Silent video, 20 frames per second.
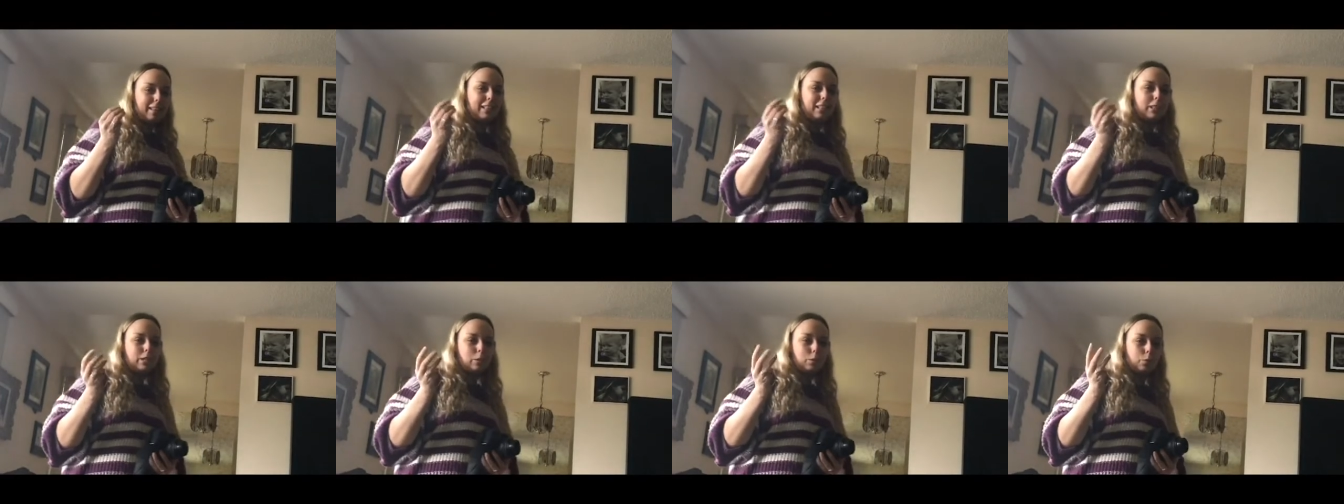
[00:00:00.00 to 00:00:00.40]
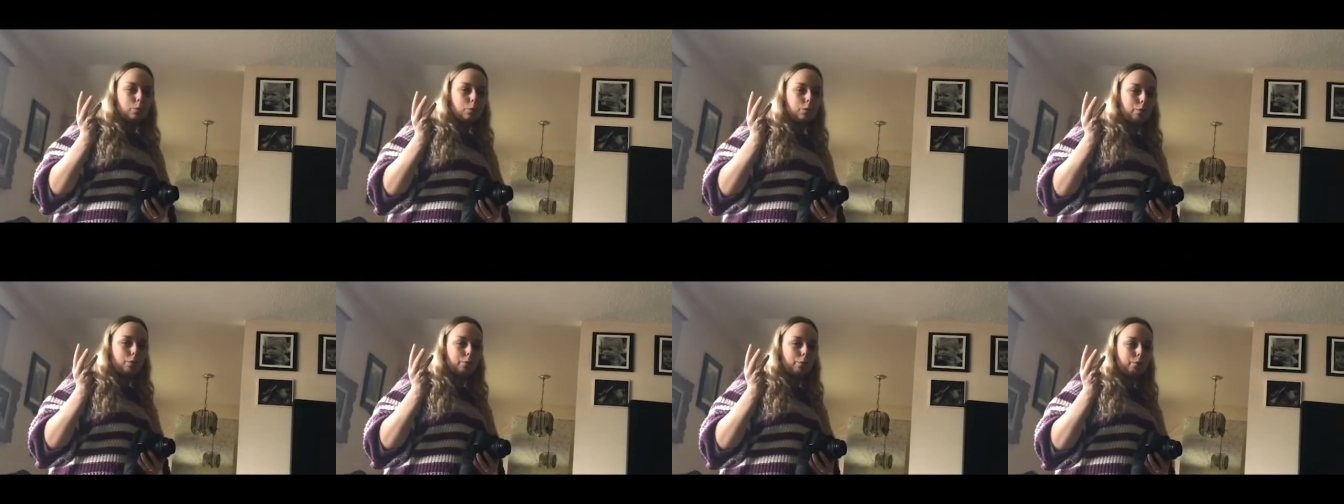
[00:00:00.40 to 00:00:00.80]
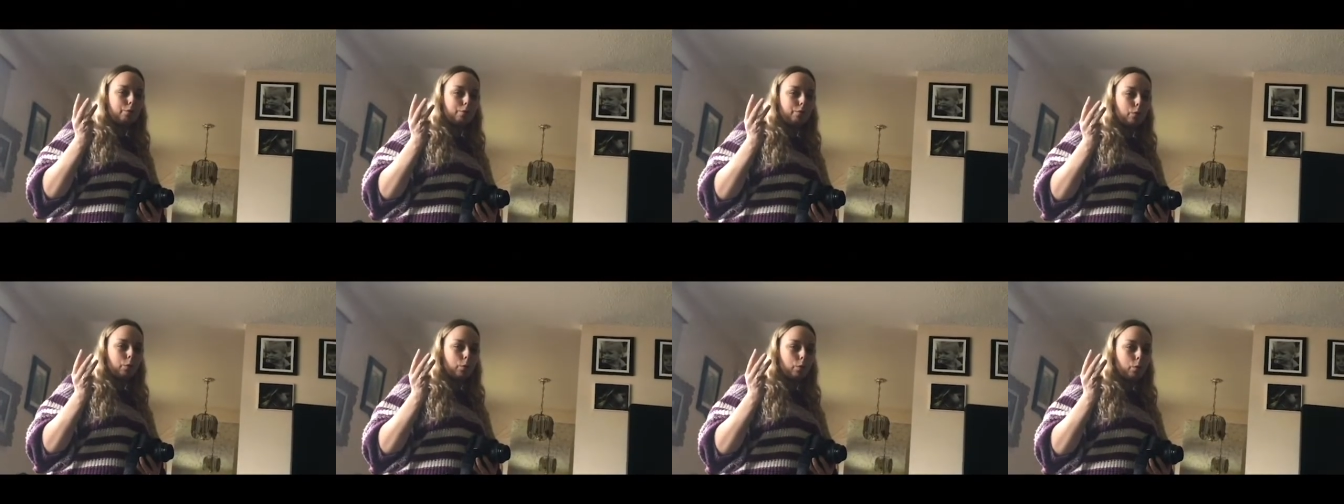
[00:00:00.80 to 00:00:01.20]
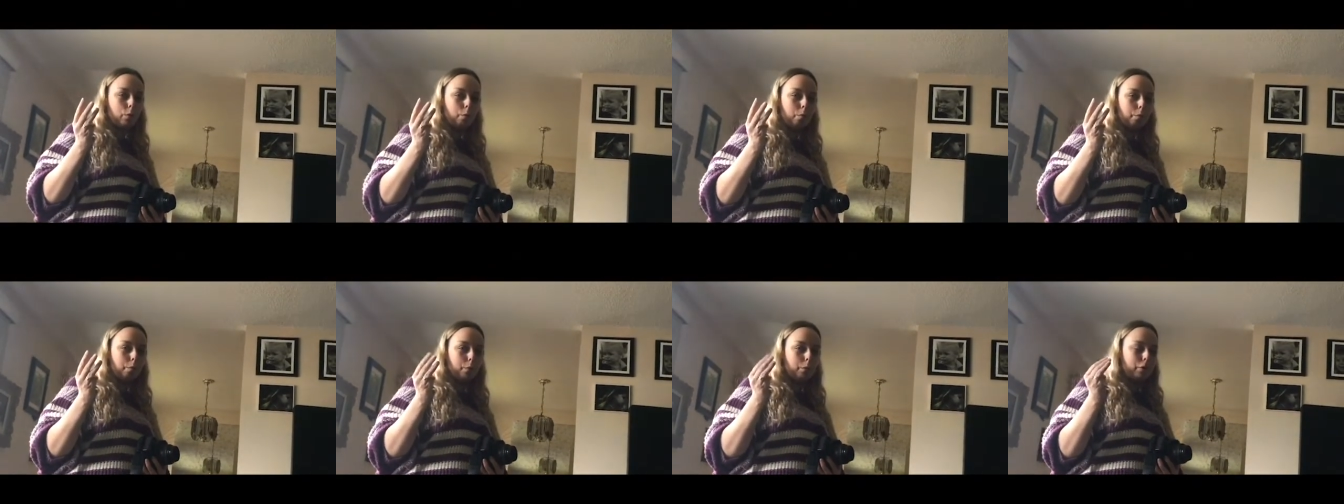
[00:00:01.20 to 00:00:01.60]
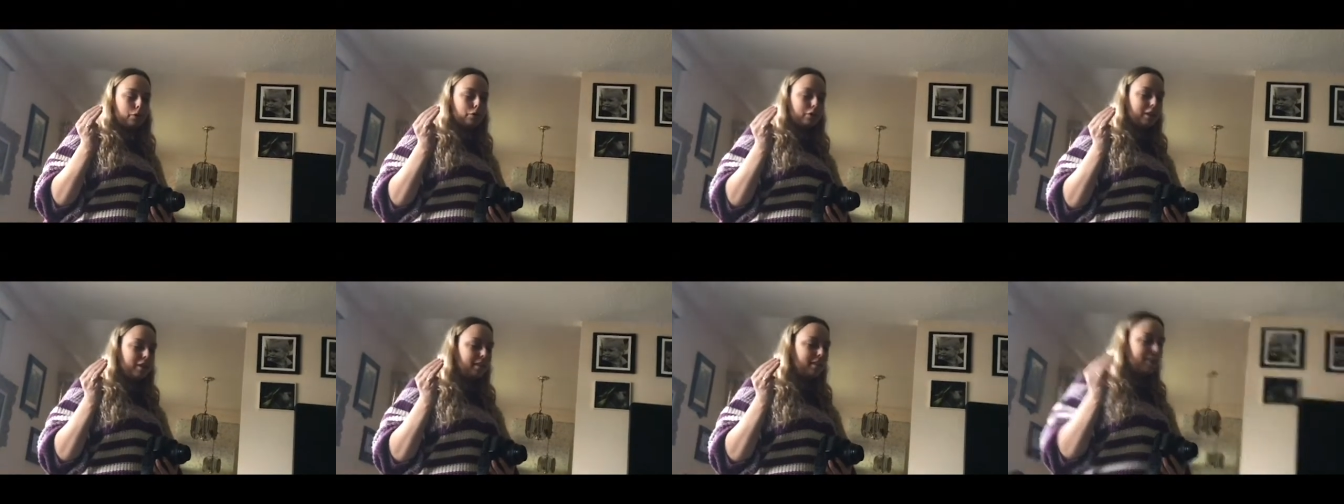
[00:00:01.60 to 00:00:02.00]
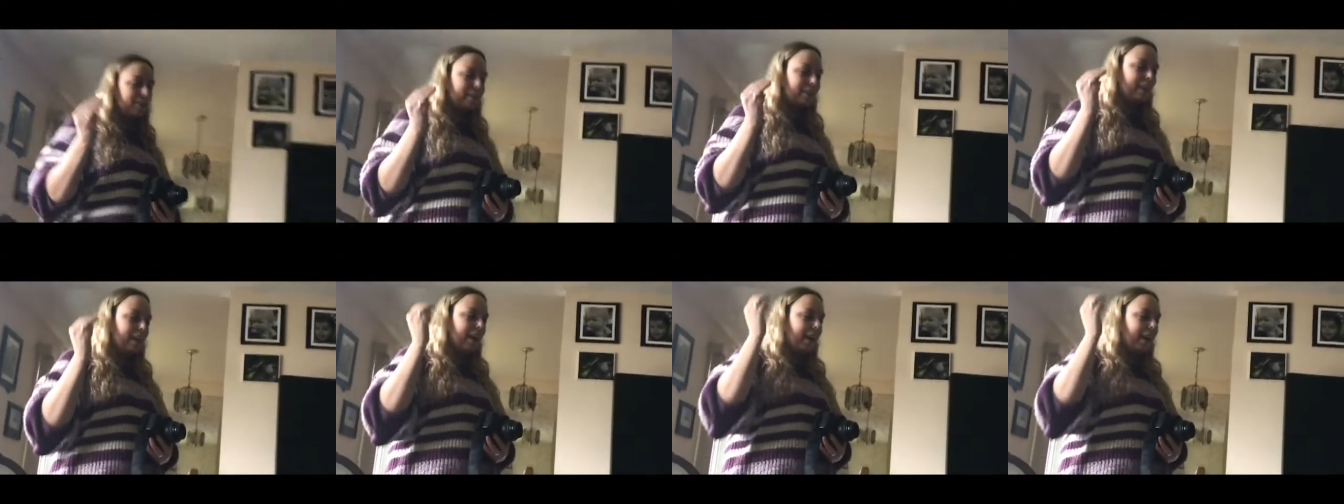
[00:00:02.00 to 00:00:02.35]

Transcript: these school photo portraits,